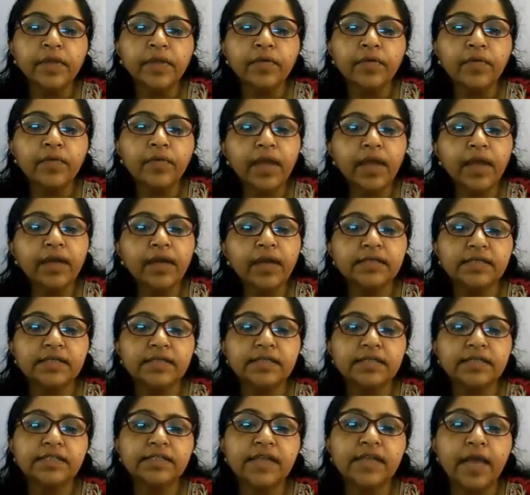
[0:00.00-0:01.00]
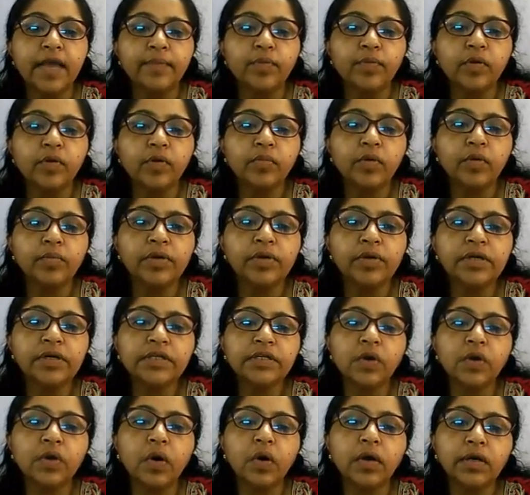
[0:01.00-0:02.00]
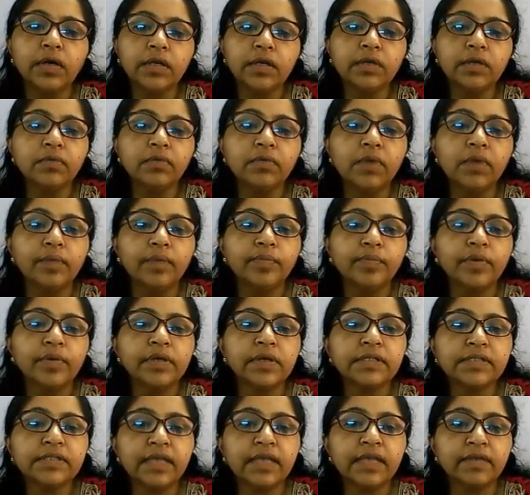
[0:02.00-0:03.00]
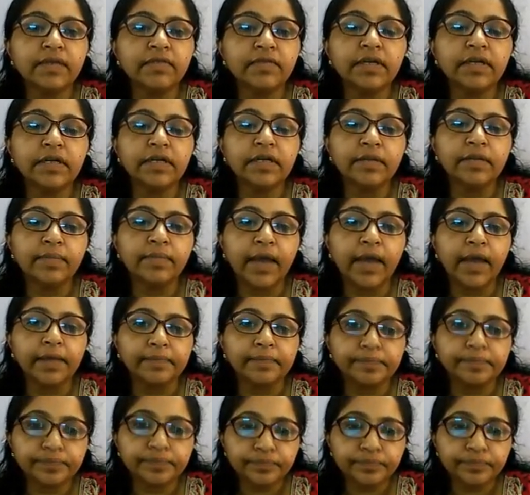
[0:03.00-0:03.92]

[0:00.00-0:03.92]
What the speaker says: whereas its dipole moment is only 1.7 dBi.